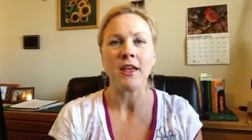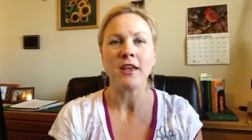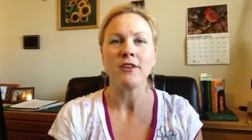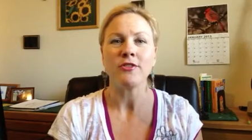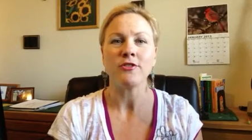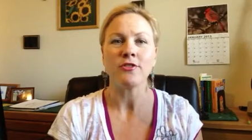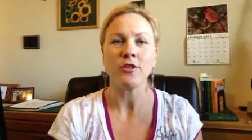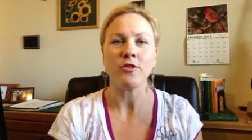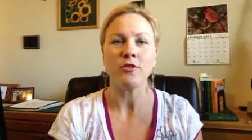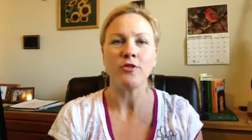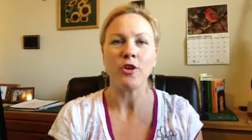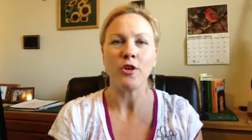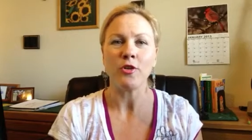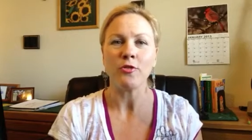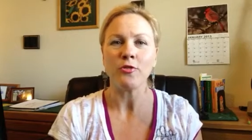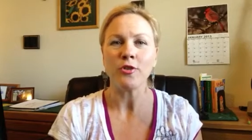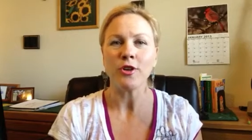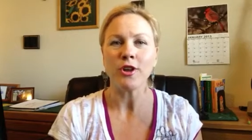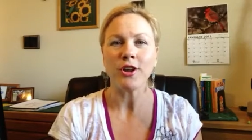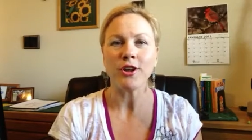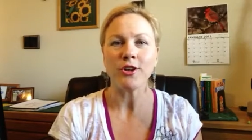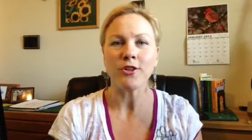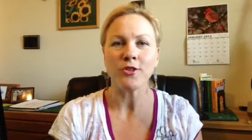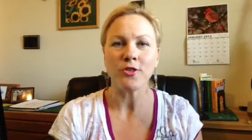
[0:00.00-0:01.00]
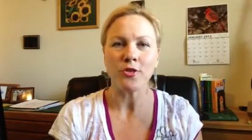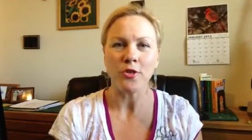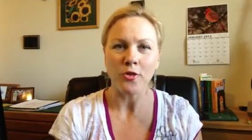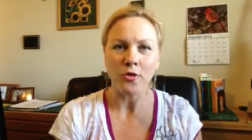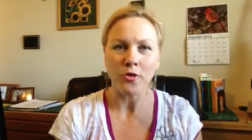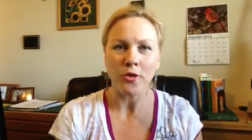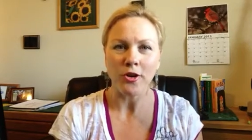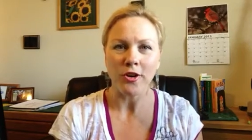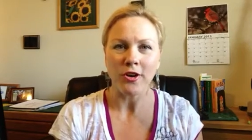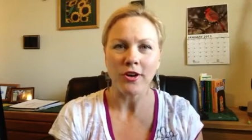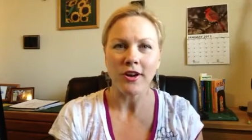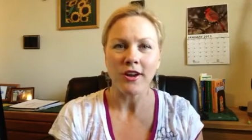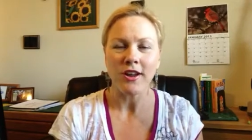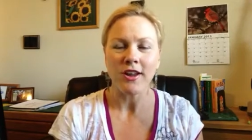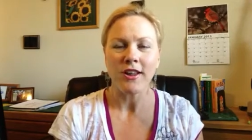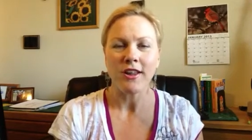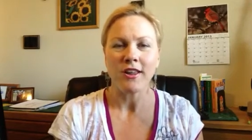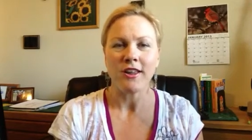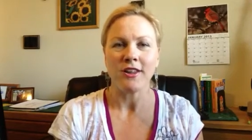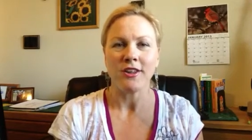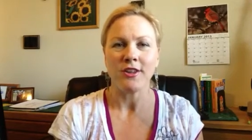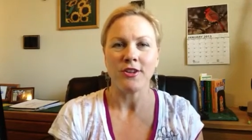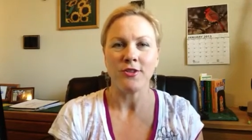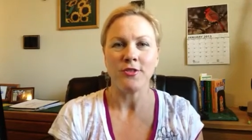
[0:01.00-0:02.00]
So don't ignore
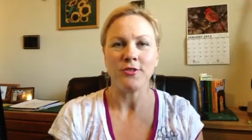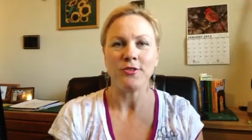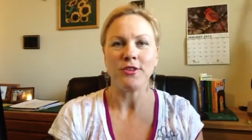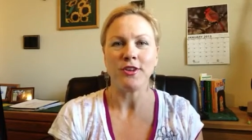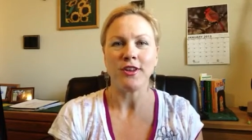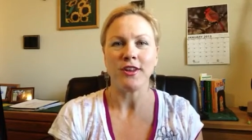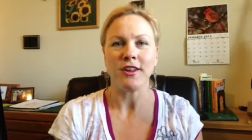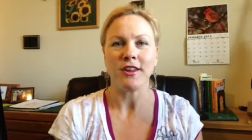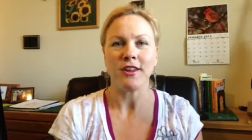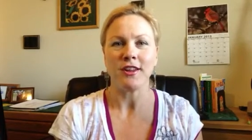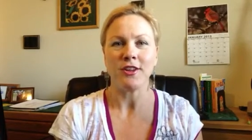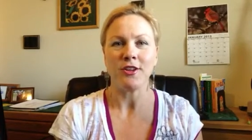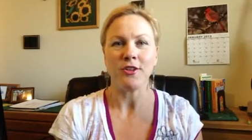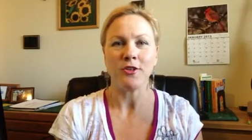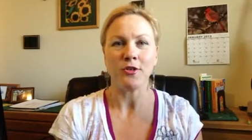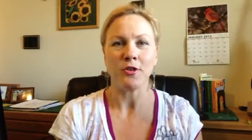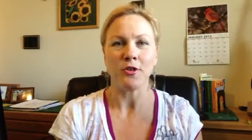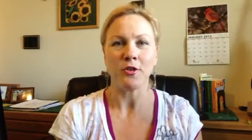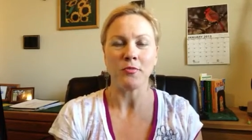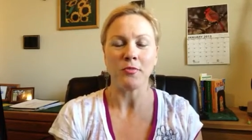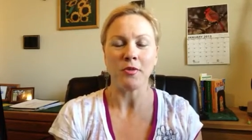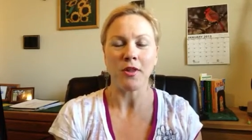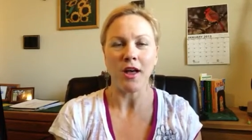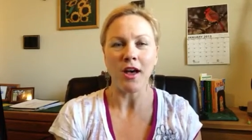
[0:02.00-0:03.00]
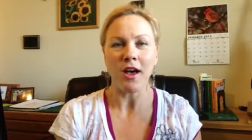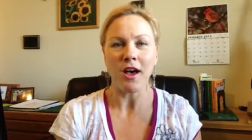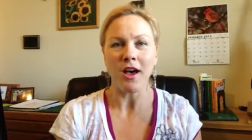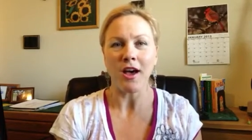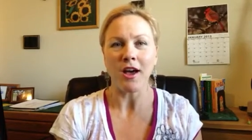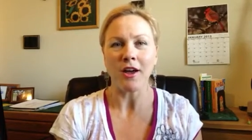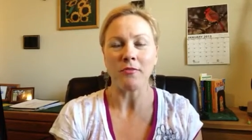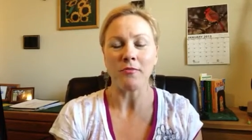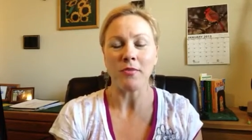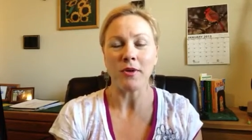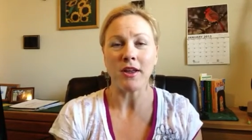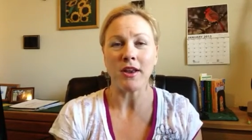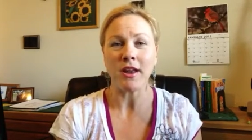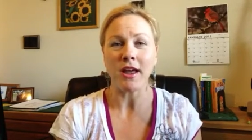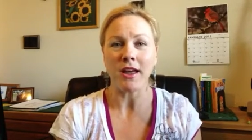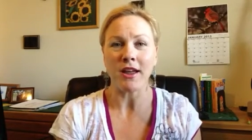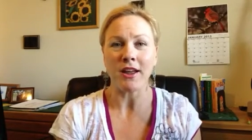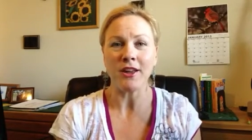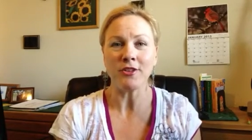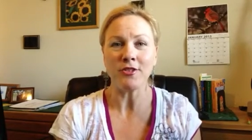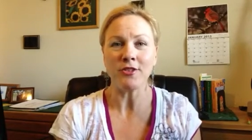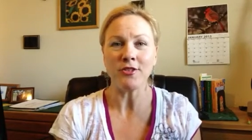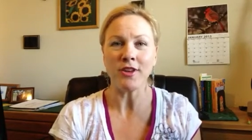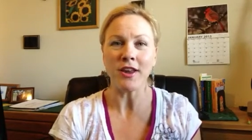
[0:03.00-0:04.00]
using your blog. But I
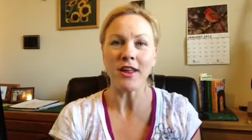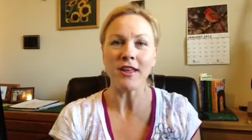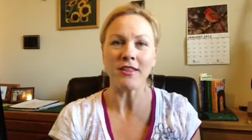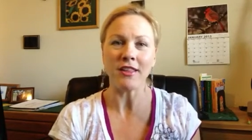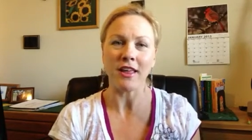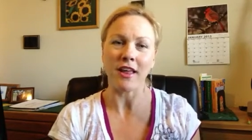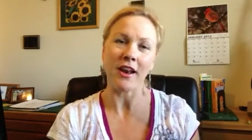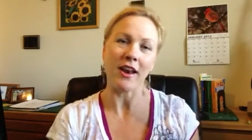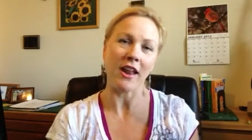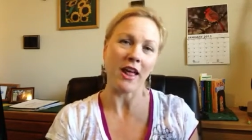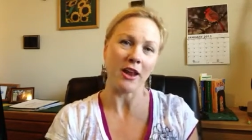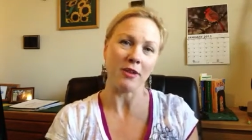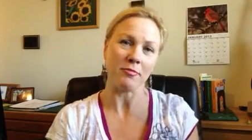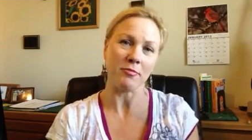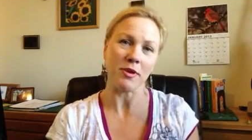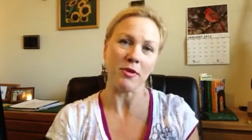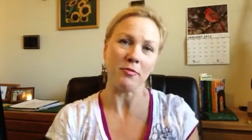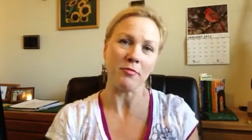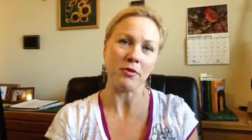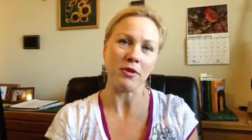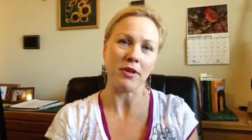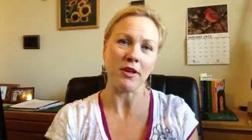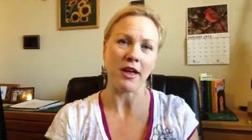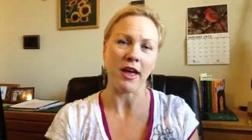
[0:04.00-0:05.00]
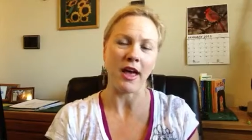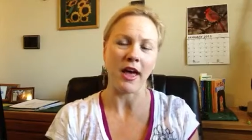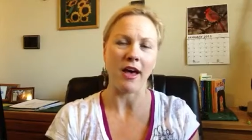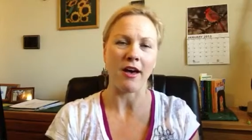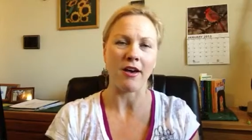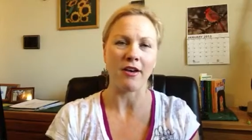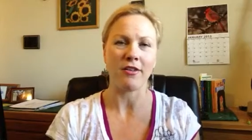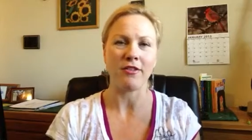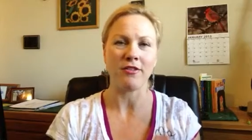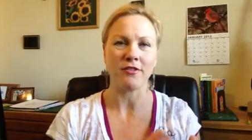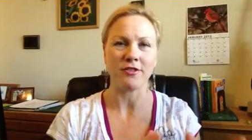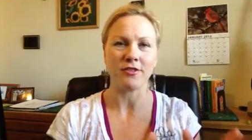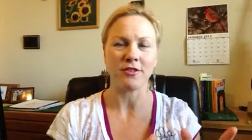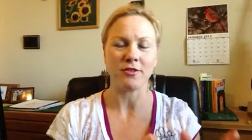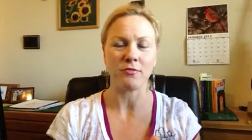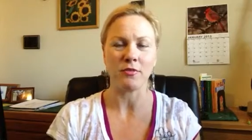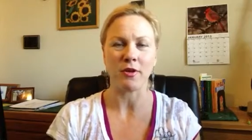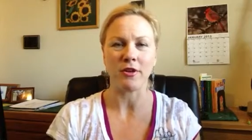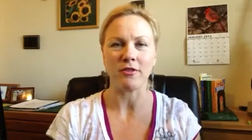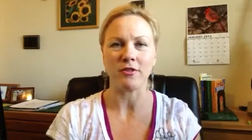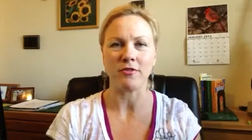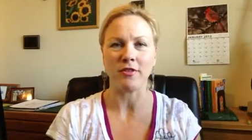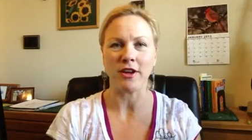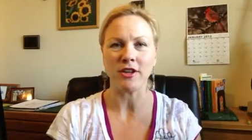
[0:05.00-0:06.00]
understand that a lot of people have some
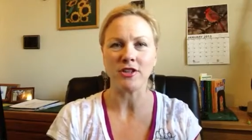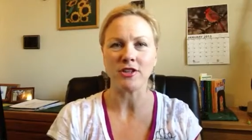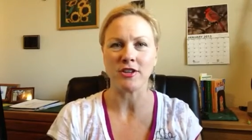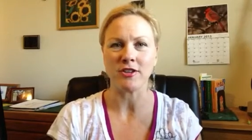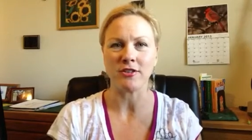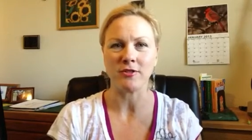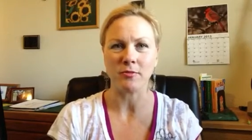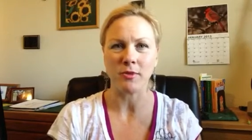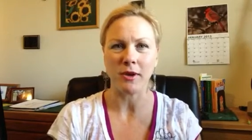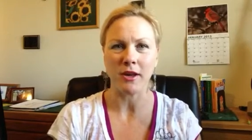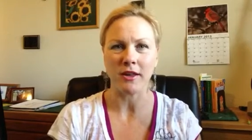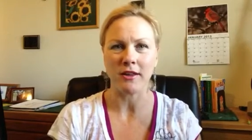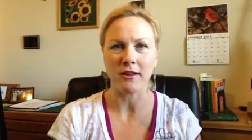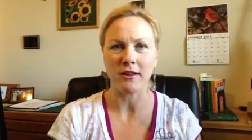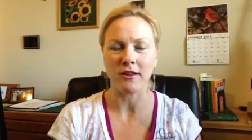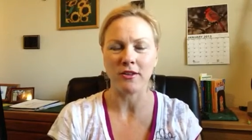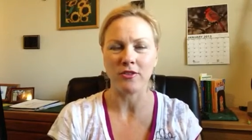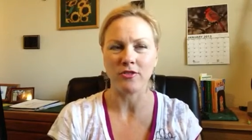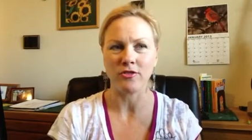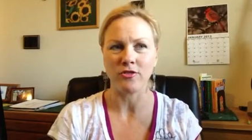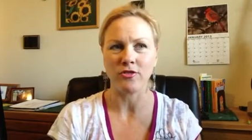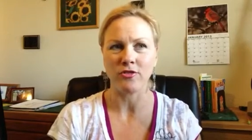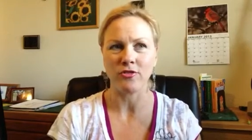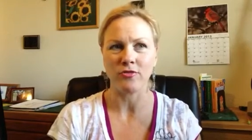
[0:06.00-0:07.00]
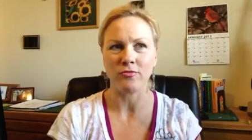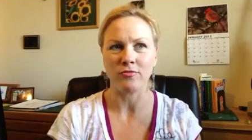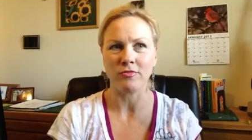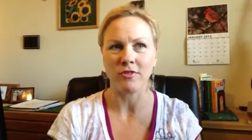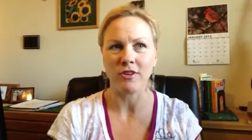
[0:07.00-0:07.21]
reservations because,